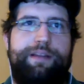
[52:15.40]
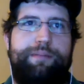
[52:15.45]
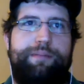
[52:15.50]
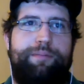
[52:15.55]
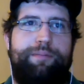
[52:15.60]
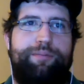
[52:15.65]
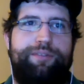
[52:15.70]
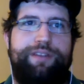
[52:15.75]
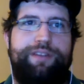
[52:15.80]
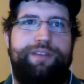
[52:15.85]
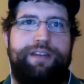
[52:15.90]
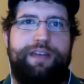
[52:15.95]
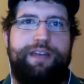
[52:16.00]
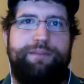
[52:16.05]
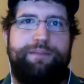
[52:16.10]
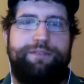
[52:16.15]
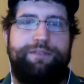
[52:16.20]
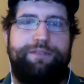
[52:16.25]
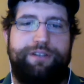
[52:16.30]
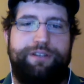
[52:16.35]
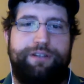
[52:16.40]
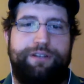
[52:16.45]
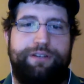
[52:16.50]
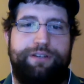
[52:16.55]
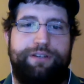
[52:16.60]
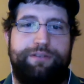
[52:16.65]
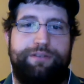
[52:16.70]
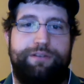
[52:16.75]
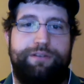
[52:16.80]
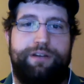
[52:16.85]
present a name to
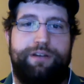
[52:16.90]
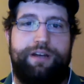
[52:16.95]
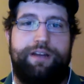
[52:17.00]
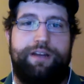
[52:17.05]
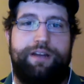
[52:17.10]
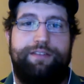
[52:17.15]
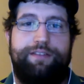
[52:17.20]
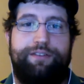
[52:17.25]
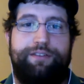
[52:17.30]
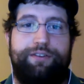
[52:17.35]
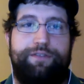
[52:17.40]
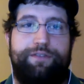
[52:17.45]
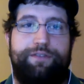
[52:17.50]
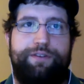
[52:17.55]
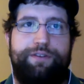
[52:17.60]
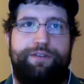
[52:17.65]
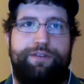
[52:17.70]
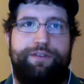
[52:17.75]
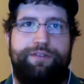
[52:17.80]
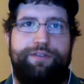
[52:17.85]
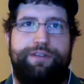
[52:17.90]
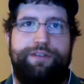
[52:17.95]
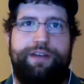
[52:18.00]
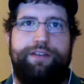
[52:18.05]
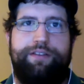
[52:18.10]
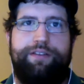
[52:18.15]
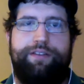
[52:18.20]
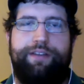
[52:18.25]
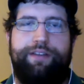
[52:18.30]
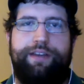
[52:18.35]
you. It's a little further
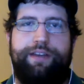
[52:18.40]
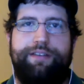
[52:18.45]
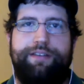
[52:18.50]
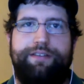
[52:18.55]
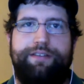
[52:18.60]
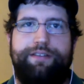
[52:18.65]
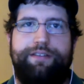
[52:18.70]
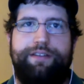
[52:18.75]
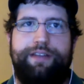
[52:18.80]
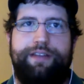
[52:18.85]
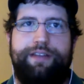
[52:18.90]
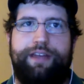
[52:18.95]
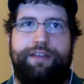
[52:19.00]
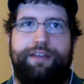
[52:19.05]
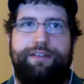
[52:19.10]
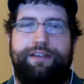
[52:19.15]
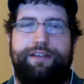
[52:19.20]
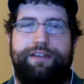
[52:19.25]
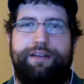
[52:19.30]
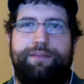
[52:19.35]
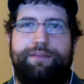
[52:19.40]
down the list that